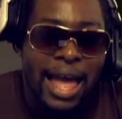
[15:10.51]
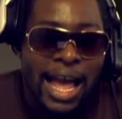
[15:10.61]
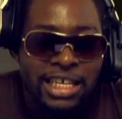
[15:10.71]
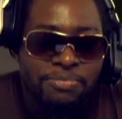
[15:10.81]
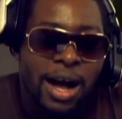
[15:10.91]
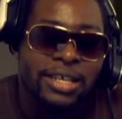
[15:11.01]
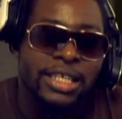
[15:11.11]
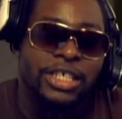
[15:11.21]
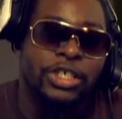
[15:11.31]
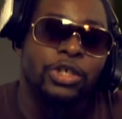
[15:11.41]
Xbox
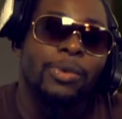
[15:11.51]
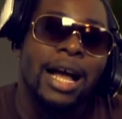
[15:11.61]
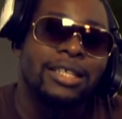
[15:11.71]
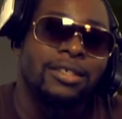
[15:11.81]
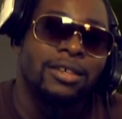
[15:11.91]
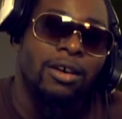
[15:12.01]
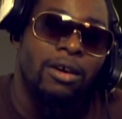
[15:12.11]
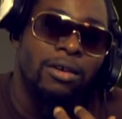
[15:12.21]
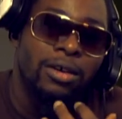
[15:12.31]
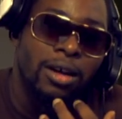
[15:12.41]
is US
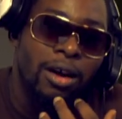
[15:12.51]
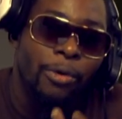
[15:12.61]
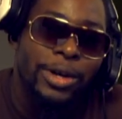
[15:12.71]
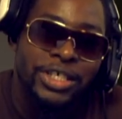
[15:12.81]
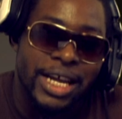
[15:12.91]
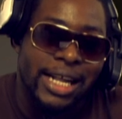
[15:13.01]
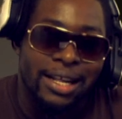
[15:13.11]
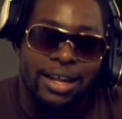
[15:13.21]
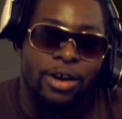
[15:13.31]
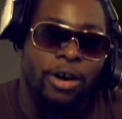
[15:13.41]

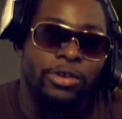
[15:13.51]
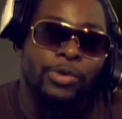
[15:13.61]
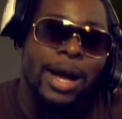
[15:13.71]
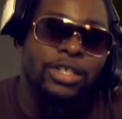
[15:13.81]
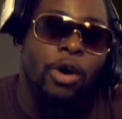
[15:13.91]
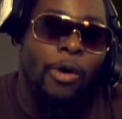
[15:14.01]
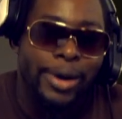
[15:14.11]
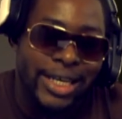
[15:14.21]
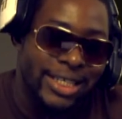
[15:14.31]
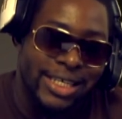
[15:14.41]
originated, US
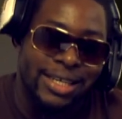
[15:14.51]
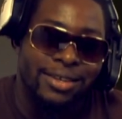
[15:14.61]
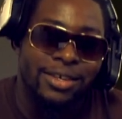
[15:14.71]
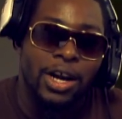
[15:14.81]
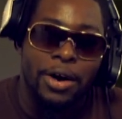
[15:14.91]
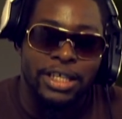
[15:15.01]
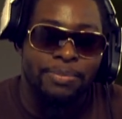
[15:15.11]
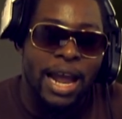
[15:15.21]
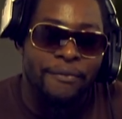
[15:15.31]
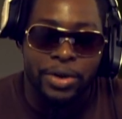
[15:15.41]
oriented. It's
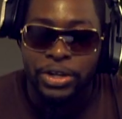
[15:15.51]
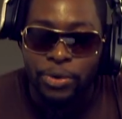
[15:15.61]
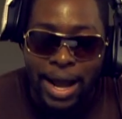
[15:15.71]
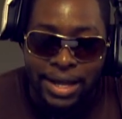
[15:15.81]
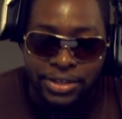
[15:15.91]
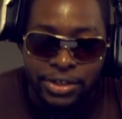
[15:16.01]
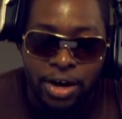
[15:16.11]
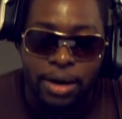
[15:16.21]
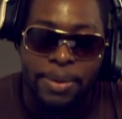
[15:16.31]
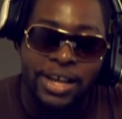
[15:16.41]
made for the US. The
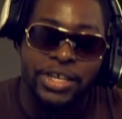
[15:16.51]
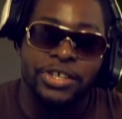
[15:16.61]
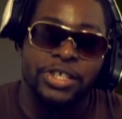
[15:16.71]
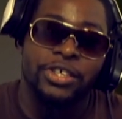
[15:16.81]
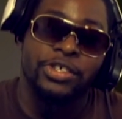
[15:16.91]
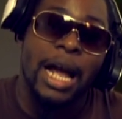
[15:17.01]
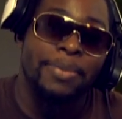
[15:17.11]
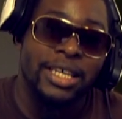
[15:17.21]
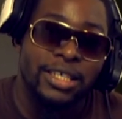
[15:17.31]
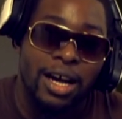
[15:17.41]
PlayStation is a
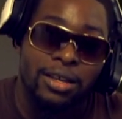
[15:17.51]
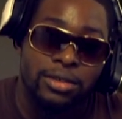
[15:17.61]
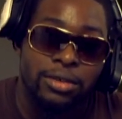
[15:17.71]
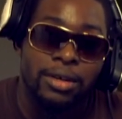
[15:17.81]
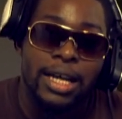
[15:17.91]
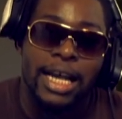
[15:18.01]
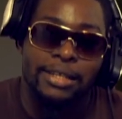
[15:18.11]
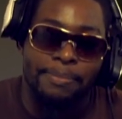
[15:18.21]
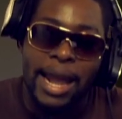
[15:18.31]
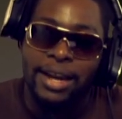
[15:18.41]
Japanese console.
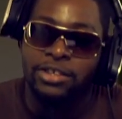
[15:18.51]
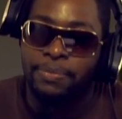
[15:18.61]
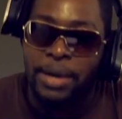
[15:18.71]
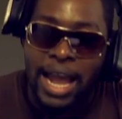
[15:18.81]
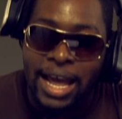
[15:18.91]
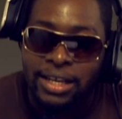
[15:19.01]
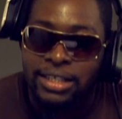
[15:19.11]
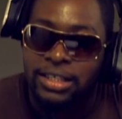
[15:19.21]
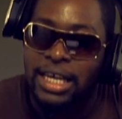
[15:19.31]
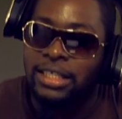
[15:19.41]
It's made in Japan,
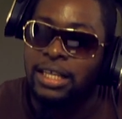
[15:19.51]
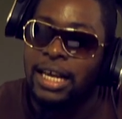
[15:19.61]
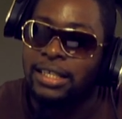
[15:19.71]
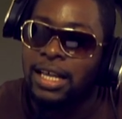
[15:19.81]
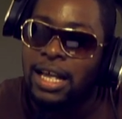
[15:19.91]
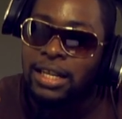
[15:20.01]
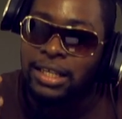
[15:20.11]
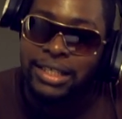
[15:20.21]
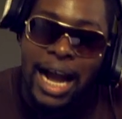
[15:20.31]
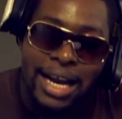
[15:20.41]
is
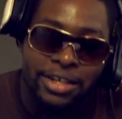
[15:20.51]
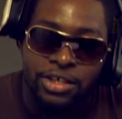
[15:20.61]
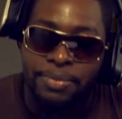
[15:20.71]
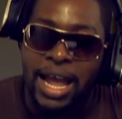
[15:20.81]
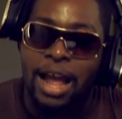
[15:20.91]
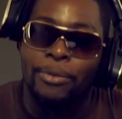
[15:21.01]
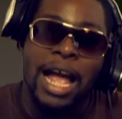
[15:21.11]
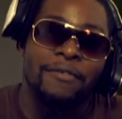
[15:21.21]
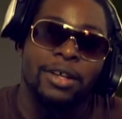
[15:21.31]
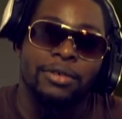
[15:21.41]
designed in Japan. We
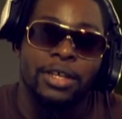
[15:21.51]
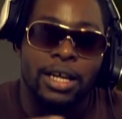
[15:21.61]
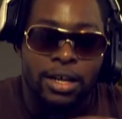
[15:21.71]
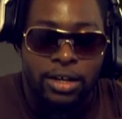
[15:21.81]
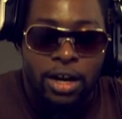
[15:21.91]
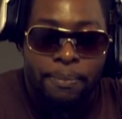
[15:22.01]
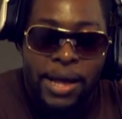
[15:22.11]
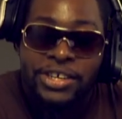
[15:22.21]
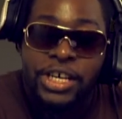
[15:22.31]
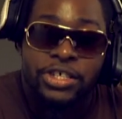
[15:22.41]
have a,
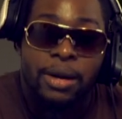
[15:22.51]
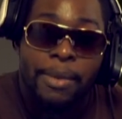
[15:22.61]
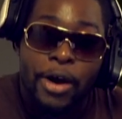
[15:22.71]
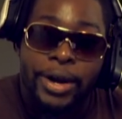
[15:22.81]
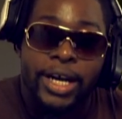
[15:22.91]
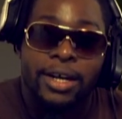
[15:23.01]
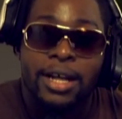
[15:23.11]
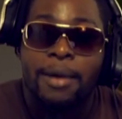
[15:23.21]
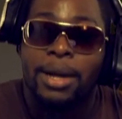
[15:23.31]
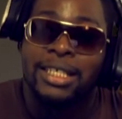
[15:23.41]
PlayStation America,
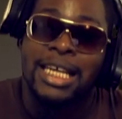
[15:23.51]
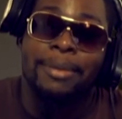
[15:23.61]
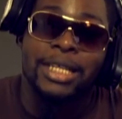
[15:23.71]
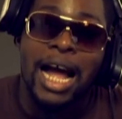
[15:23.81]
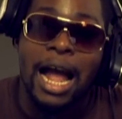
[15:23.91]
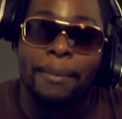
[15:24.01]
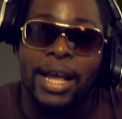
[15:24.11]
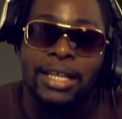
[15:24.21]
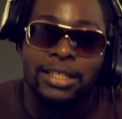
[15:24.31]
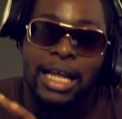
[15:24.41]
but at the same time,
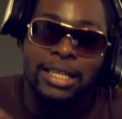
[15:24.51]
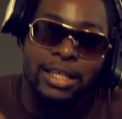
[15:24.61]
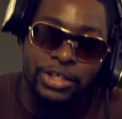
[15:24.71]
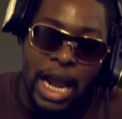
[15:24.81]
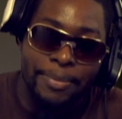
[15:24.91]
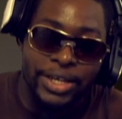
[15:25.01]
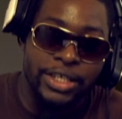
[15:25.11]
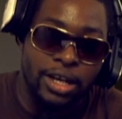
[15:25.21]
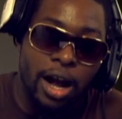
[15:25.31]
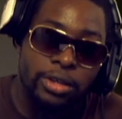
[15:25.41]
that's a
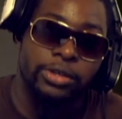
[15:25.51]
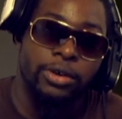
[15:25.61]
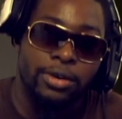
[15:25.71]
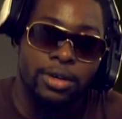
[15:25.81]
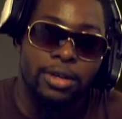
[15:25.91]
Japanese console.